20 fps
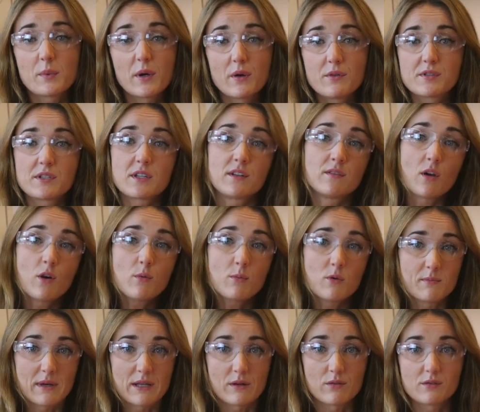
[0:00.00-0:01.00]
opposed to
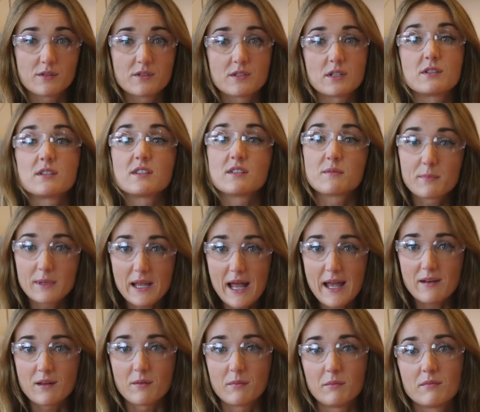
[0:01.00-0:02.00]
noble metals such as
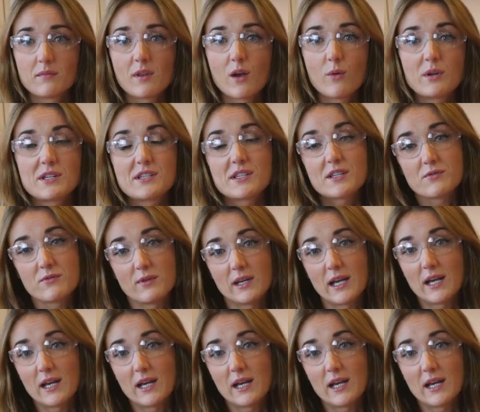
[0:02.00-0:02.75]
platinum, on which this